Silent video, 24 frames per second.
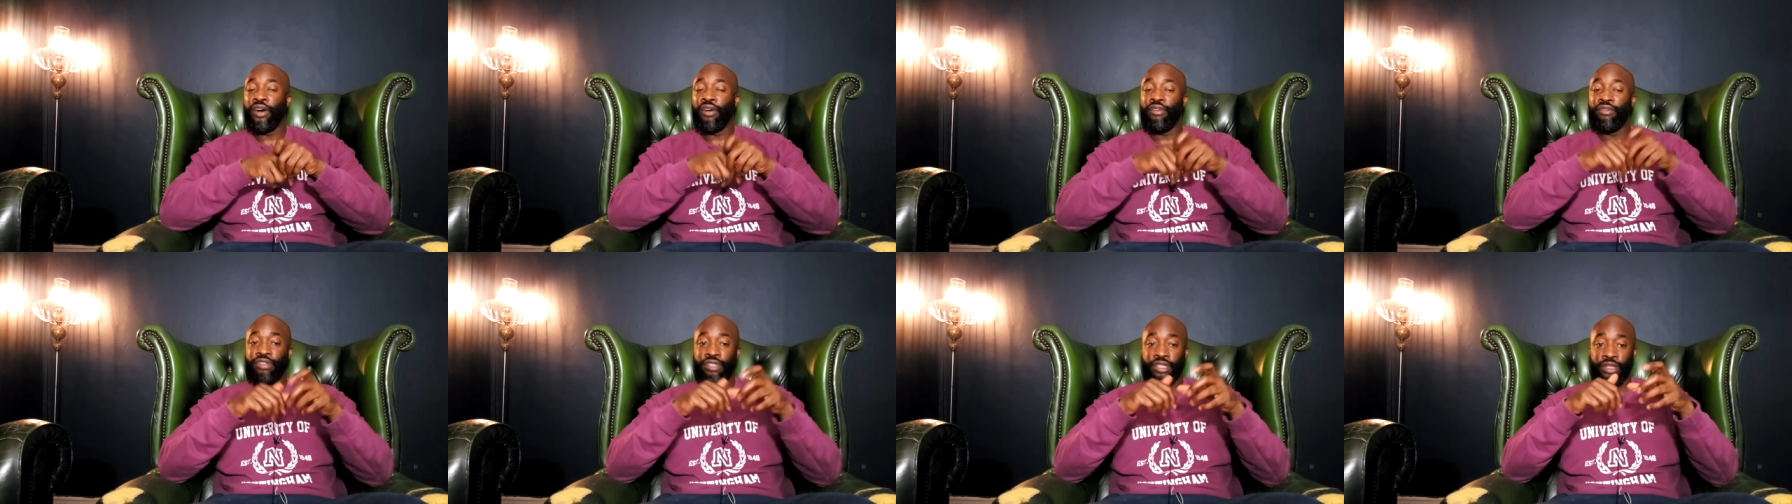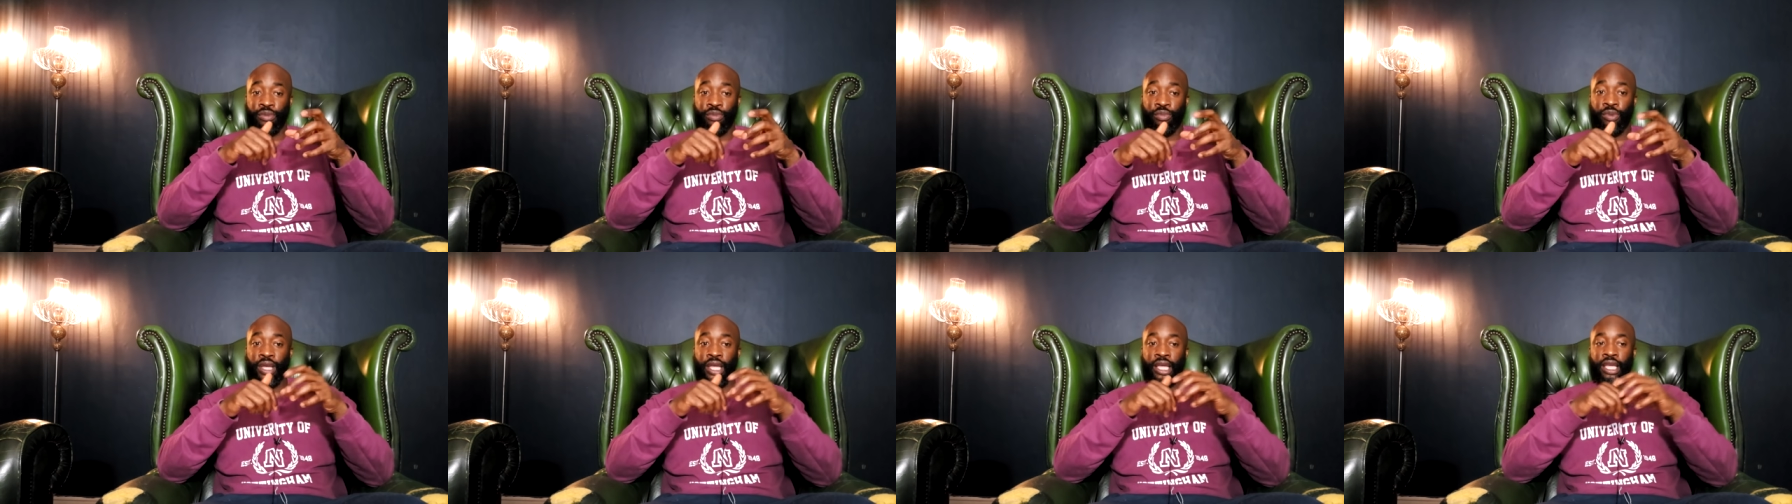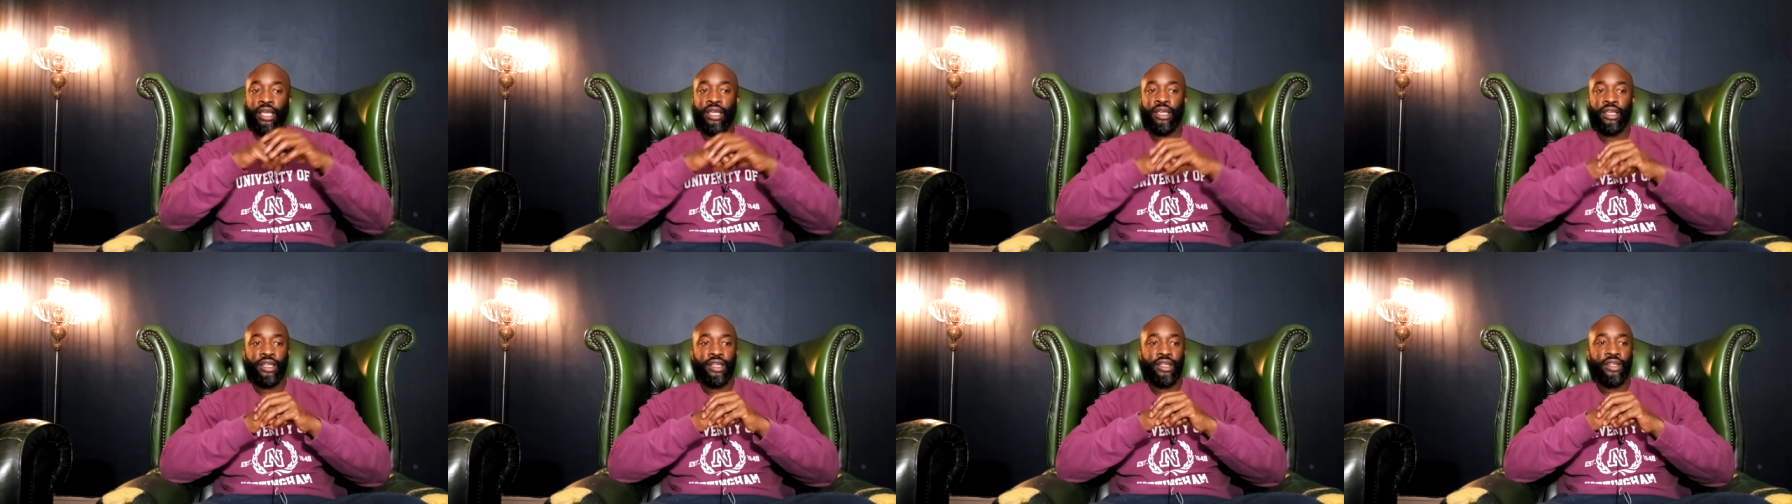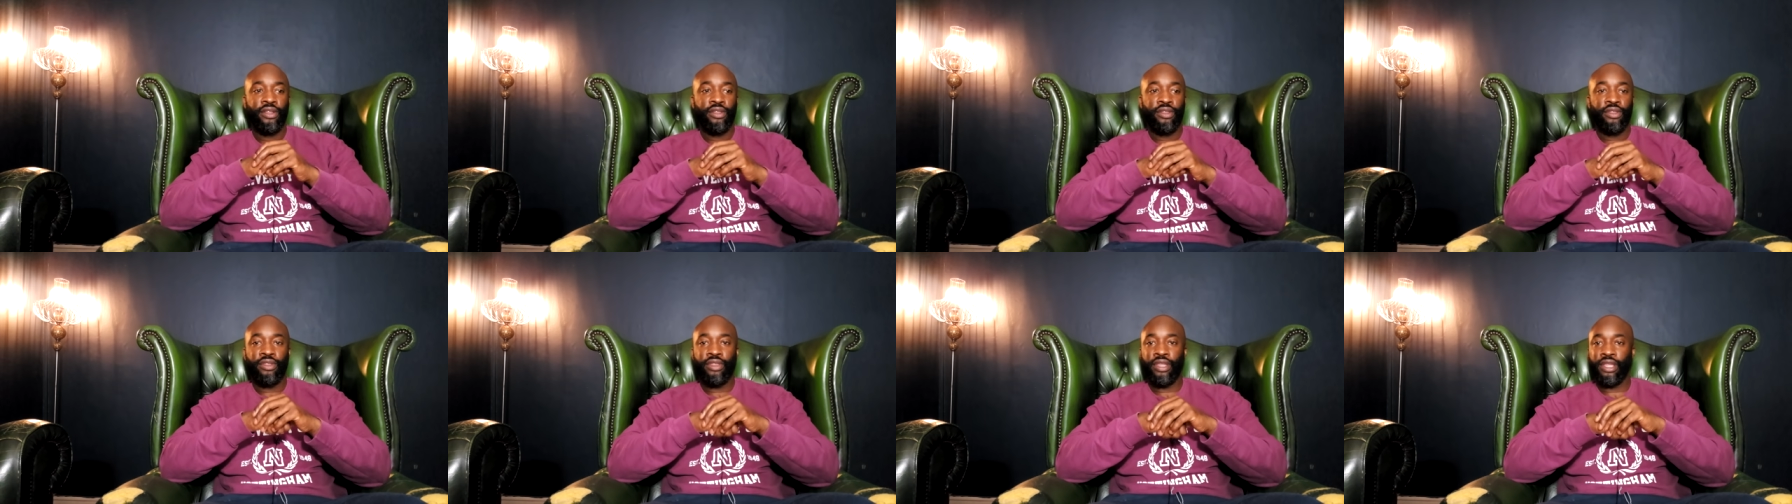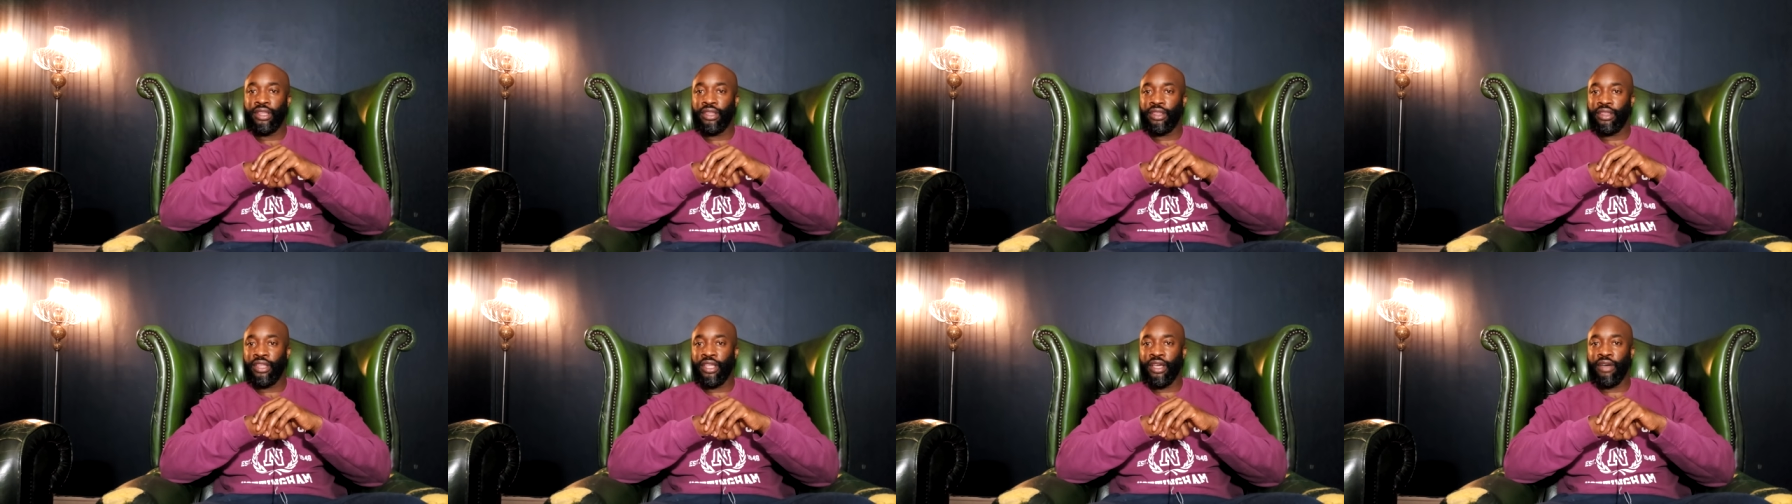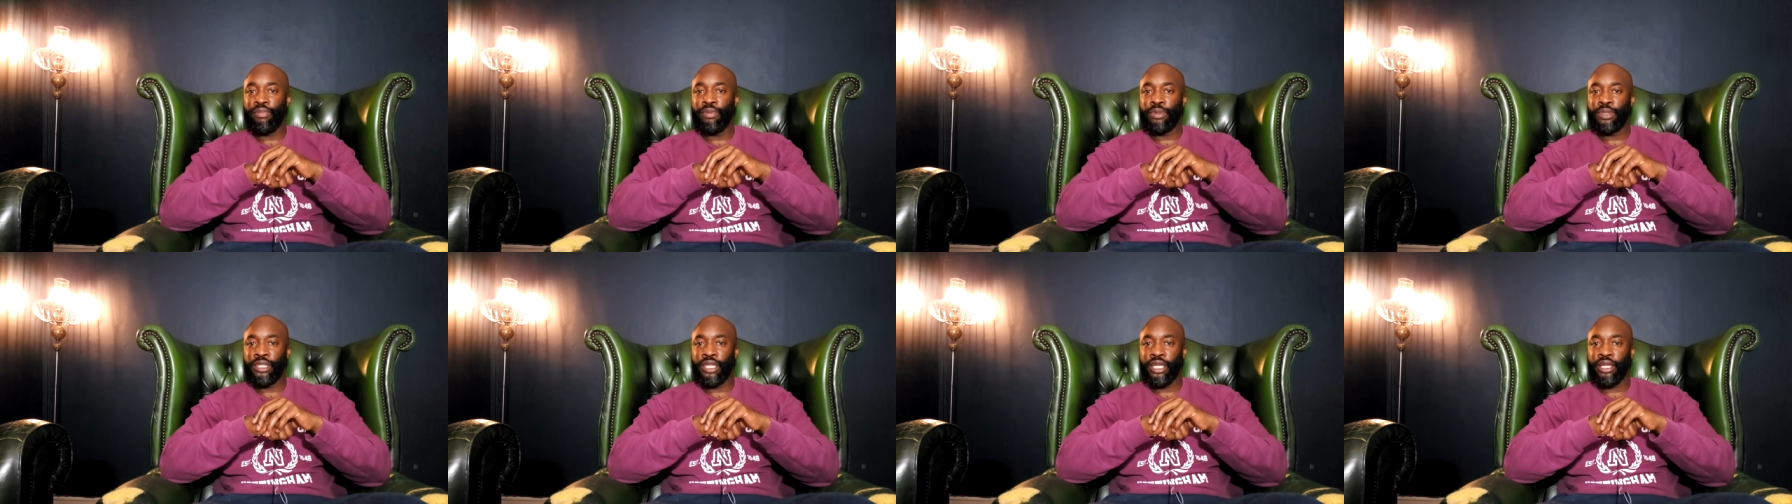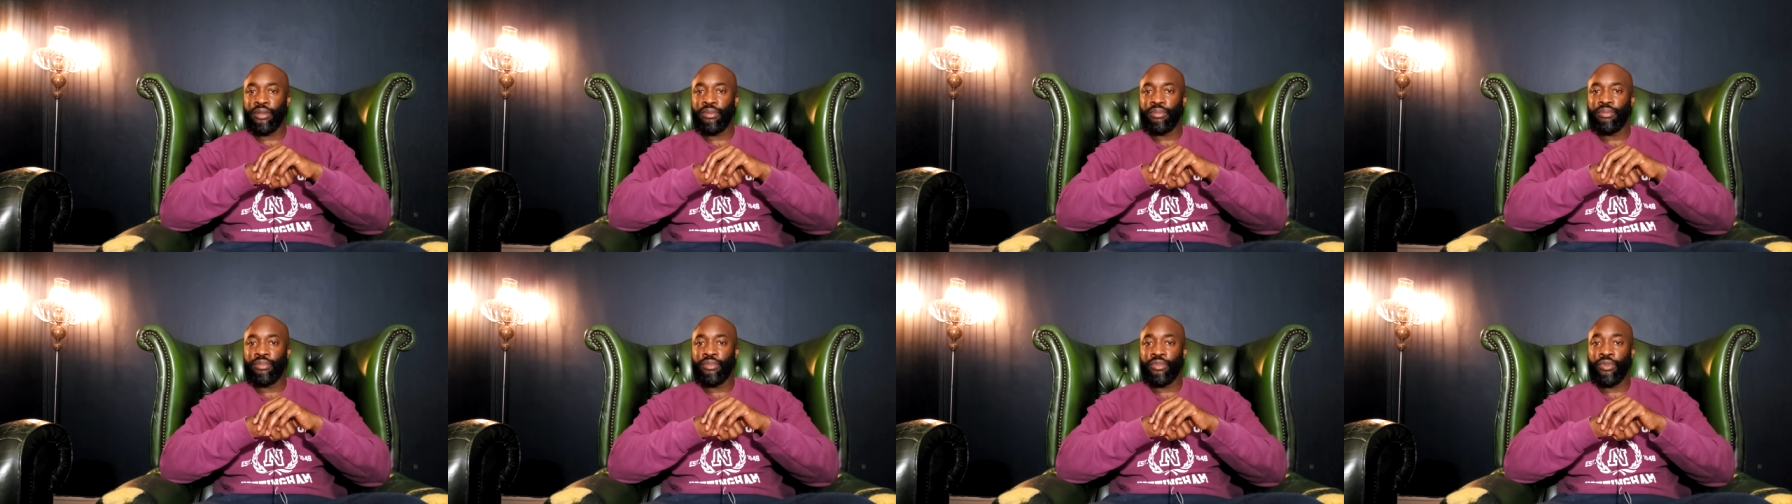Obviously, we think the opposite.